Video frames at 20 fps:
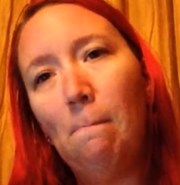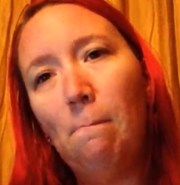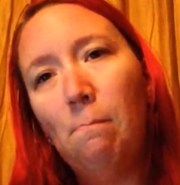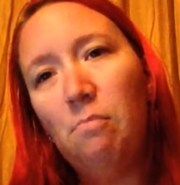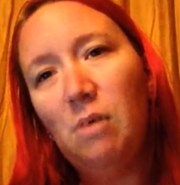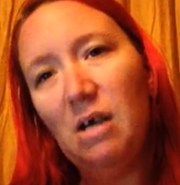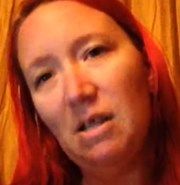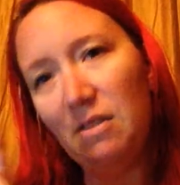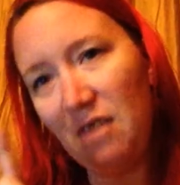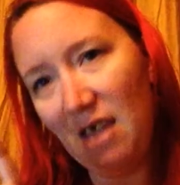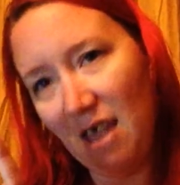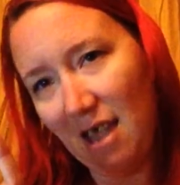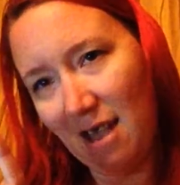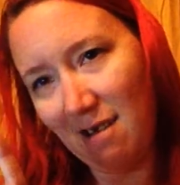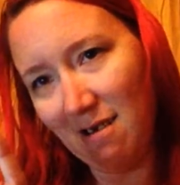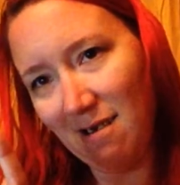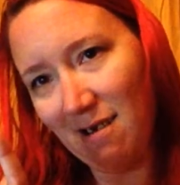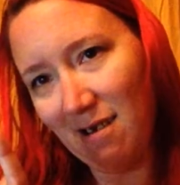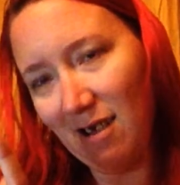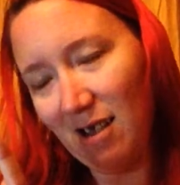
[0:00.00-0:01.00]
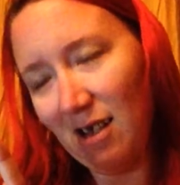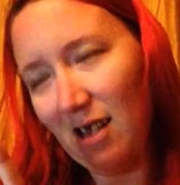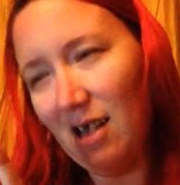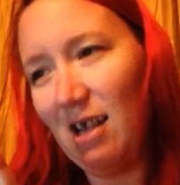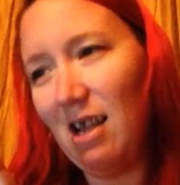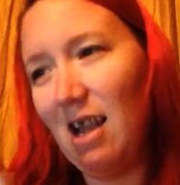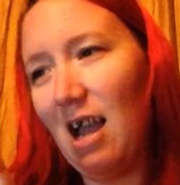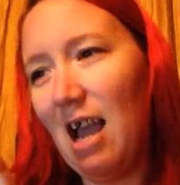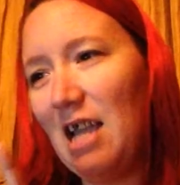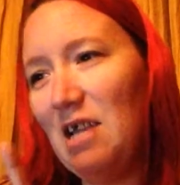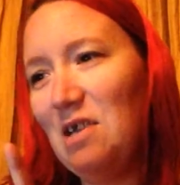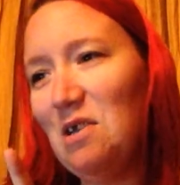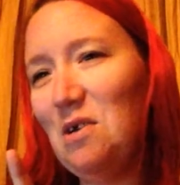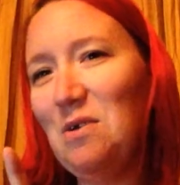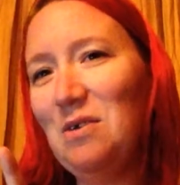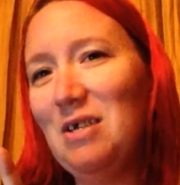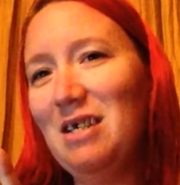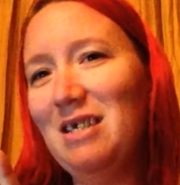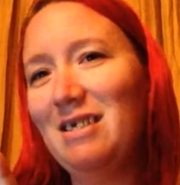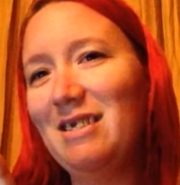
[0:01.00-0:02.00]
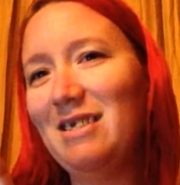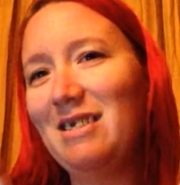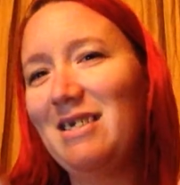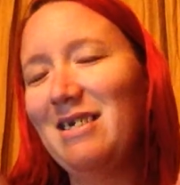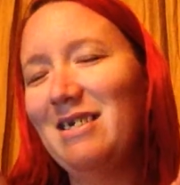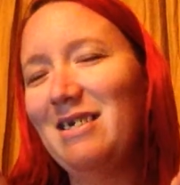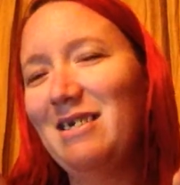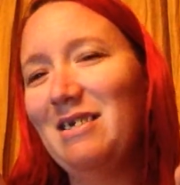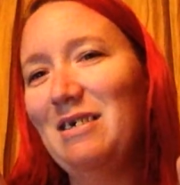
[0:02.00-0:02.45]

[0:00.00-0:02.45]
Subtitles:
But then, I noticed